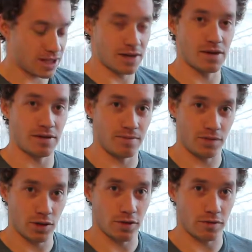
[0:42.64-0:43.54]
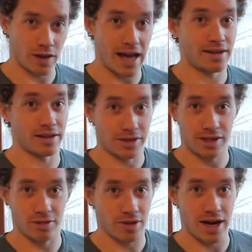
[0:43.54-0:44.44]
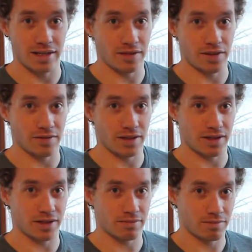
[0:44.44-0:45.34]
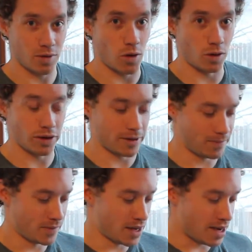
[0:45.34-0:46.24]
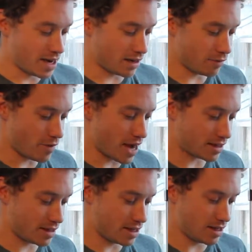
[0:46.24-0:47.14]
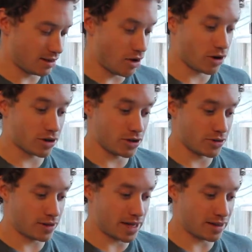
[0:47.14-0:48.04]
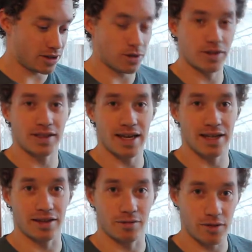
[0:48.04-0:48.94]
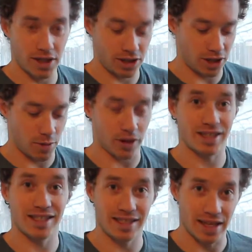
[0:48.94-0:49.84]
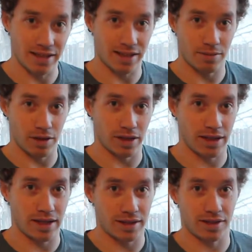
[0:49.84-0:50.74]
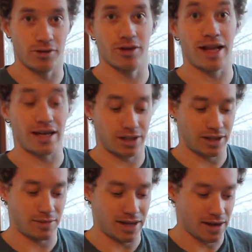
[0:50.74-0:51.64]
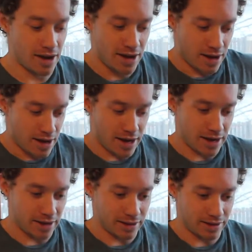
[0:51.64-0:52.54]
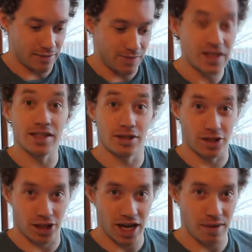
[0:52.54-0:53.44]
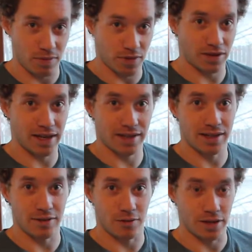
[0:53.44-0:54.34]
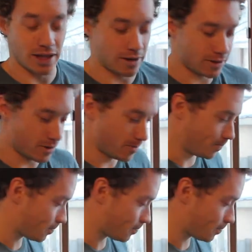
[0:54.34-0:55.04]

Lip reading: going to be sort of flat and it'll still rise even if it's older. And in fact, the longer you let the dough sit in the fridge, the more extensible it is. So it'll actually be easier to shape if you let it sit for a day or two.